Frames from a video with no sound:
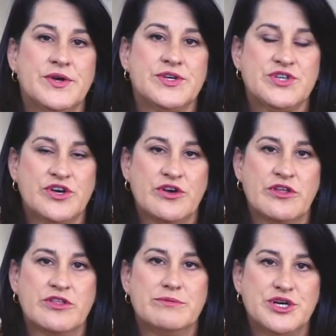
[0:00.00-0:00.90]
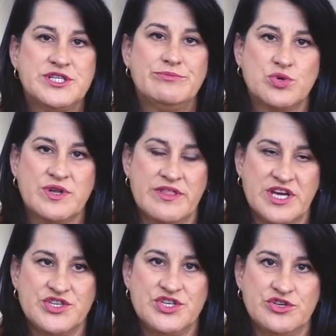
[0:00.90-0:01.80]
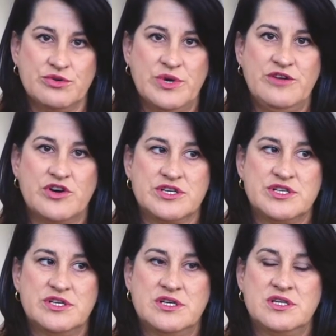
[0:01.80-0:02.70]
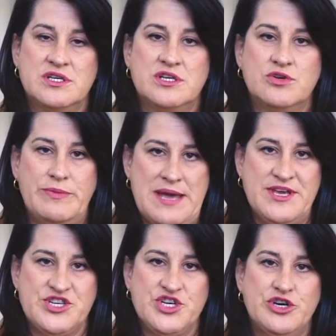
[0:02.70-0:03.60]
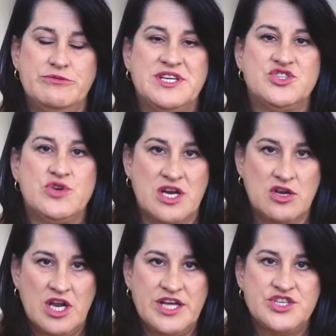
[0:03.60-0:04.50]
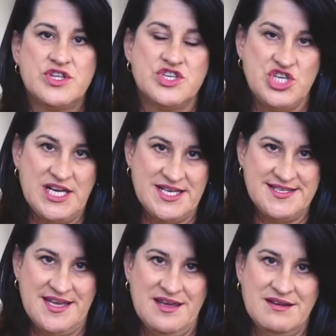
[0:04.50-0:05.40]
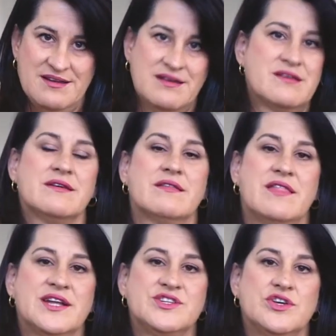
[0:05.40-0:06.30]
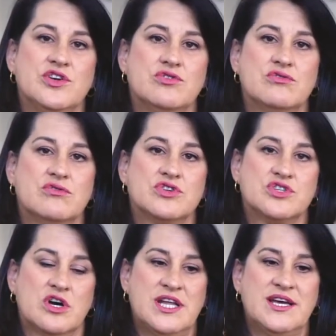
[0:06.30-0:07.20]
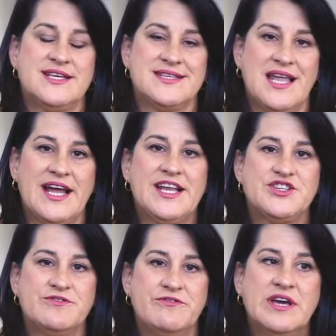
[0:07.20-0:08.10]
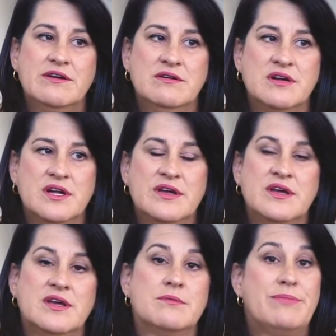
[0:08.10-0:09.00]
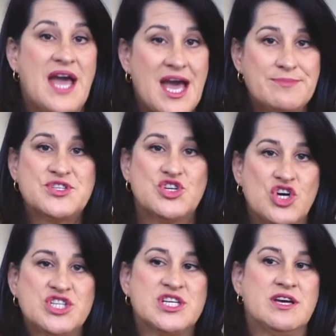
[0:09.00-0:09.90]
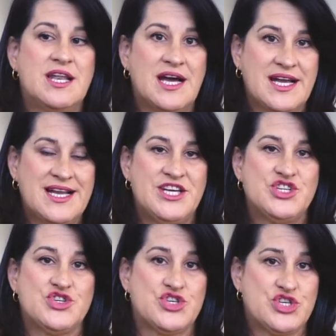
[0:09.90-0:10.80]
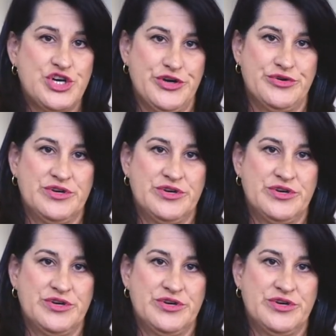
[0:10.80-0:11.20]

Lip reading: So the most important thing to do when you've got your baby at home is to acknowledge the jealousy that your toddler is likely to feel, perhaps not likely to show.